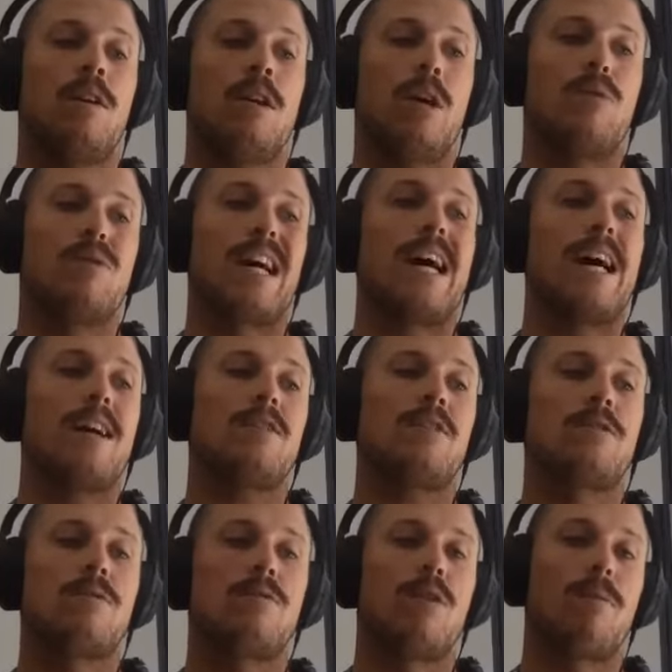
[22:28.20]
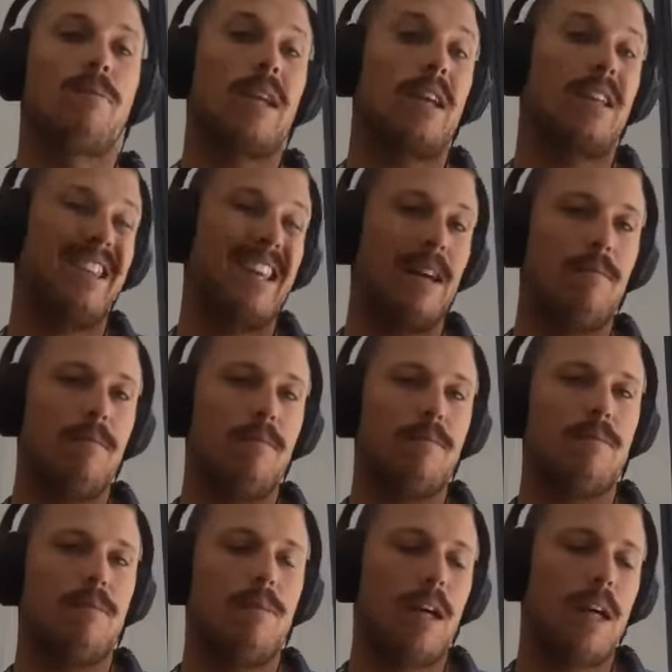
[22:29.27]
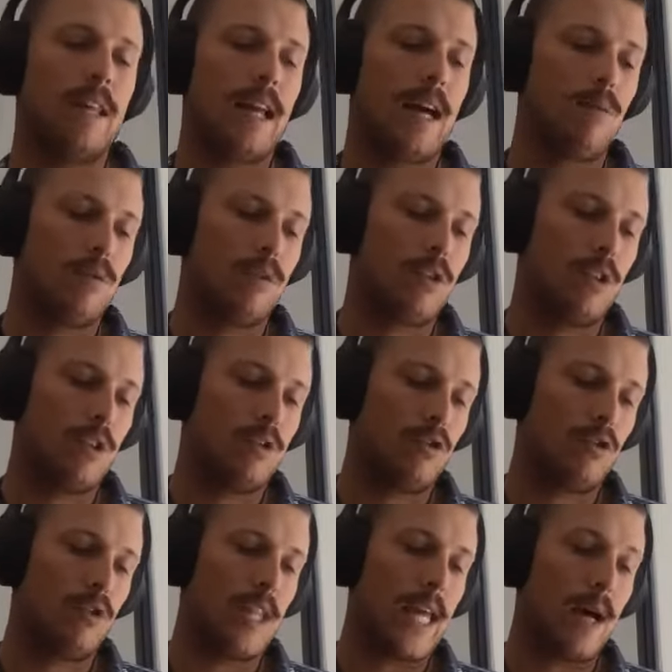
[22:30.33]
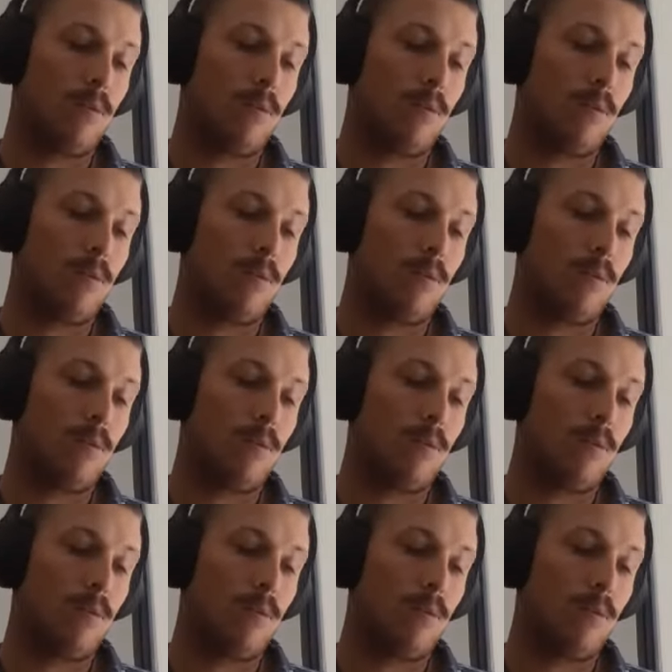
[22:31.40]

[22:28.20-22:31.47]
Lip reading: was us, not me and them. And that was just